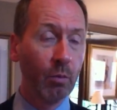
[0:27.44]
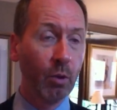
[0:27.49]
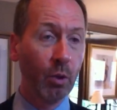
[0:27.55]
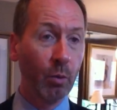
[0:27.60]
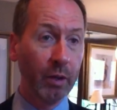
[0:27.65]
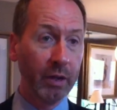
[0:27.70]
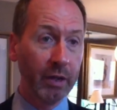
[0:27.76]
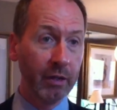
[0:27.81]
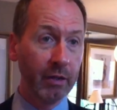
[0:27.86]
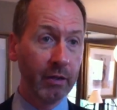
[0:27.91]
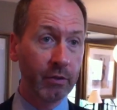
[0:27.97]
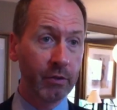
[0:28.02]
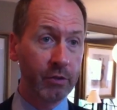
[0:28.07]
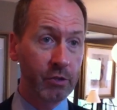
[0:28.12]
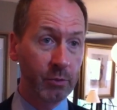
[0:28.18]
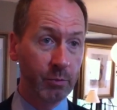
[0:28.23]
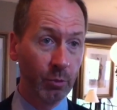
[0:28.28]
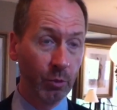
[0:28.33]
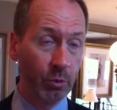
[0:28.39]
Well, winning the
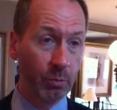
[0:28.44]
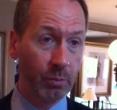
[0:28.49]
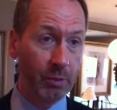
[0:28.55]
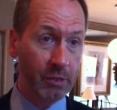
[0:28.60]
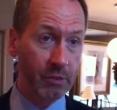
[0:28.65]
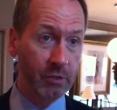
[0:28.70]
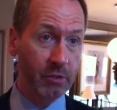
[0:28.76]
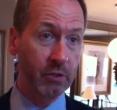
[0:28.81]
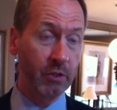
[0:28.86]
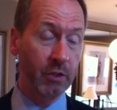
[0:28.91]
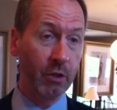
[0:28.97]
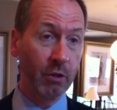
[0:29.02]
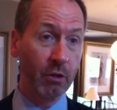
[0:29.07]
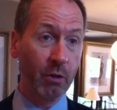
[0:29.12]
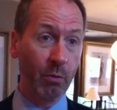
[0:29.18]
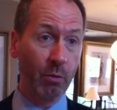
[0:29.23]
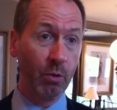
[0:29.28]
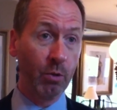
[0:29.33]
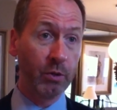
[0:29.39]
Small Business of the
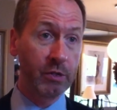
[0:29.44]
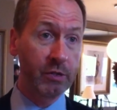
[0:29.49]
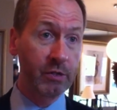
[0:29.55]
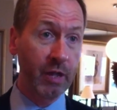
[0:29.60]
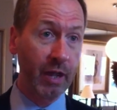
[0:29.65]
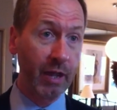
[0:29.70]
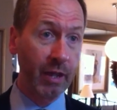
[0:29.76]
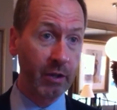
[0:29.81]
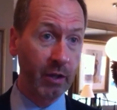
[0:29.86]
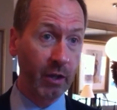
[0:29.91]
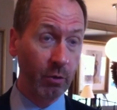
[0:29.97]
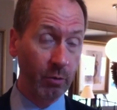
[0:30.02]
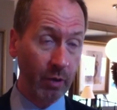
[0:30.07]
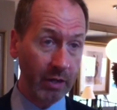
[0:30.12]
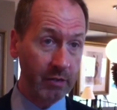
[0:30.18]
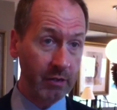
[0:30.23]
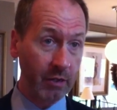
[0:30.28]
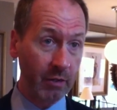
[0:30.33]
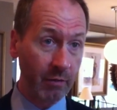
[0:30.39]
Year Award has had a
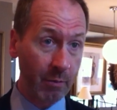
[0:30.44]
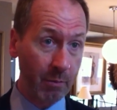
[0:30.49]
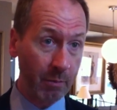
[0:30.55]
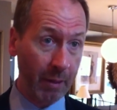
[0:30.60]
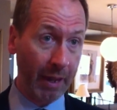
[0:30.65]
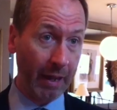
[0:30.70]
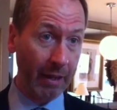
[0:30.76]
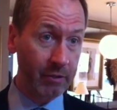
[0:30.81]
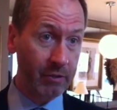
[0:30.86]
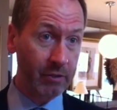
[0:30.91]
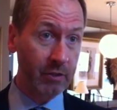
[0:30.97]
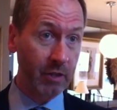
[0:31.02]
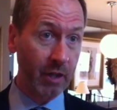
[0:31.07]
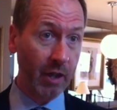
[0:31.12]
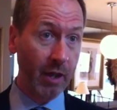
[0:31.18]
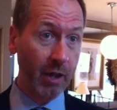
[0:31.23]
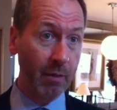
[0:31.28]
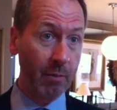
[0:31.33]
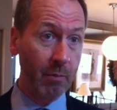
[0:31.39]
great deal of impact,
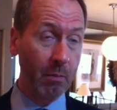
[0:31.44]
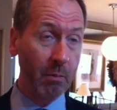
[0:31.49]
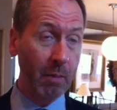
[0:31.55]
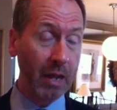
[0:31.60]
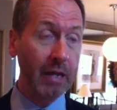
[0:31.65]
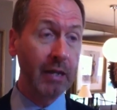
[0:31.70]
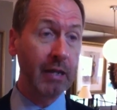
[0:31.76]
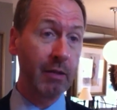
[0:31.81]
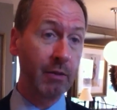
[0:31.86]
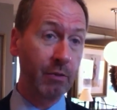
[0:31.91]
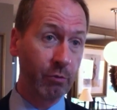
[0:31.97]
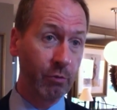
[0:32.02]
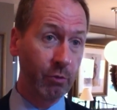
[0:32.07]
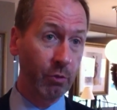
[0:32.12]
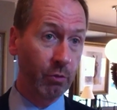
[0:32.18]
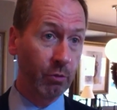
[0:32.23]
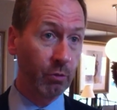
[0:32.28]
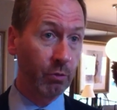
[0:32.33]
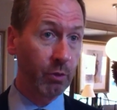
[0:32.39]
mainly
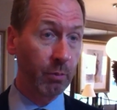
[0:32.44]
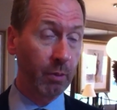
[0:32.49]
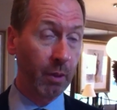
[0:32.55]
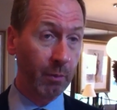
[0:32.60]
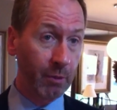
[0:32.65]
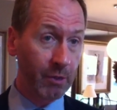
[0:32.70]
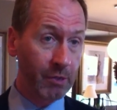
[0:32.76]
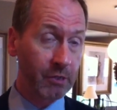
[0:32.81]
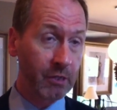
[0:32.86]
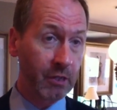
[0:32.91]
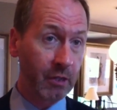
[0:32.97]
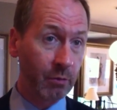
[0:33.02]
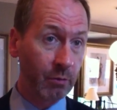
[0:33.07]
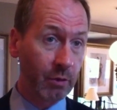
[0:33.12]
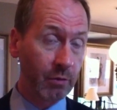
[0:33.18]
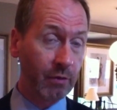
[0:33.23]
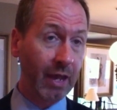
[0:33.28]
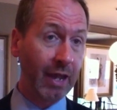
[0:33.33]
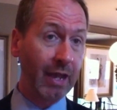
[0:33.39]
through the publicity that
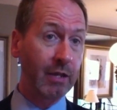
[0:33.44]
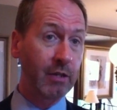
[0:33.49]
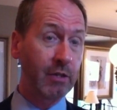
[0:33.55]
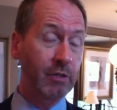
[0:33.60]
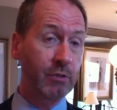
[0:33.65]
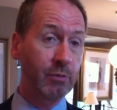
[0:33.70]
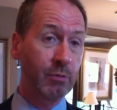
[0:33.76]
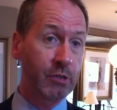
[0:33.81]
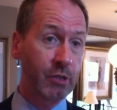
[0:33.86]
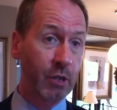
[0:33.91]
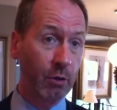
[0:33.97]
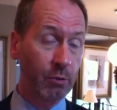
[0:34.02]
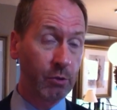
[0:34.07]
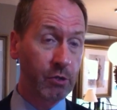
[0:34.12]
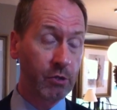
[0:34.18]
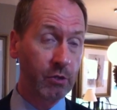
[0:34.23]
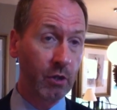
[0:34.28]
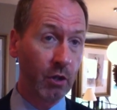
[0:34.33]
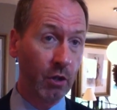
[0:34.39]
we've gained as a
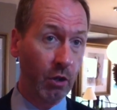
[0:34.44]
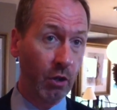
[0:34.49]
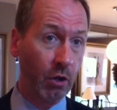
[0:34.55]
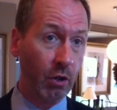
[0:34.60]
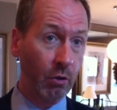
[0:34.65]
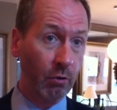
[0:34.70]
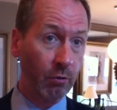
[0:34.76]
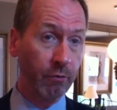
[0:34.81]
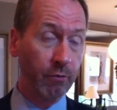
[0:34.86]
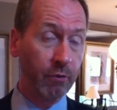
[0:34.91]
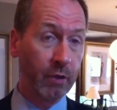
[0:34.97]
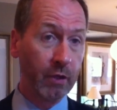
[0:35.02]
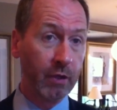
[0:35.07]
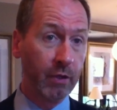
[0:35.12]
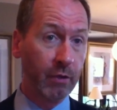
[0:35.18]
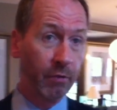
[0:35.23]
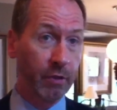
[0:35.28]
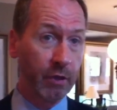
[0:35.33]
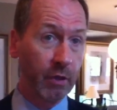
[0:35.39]
result of
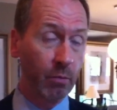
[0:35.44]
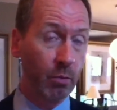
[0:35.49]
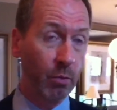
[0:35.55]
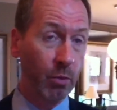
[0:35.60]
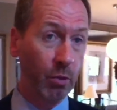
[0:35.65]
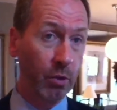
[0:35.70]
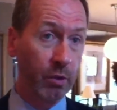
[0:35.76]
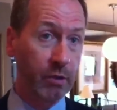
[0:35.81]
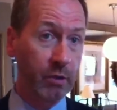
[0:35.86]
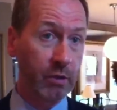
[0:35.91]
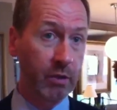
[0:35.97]
the award.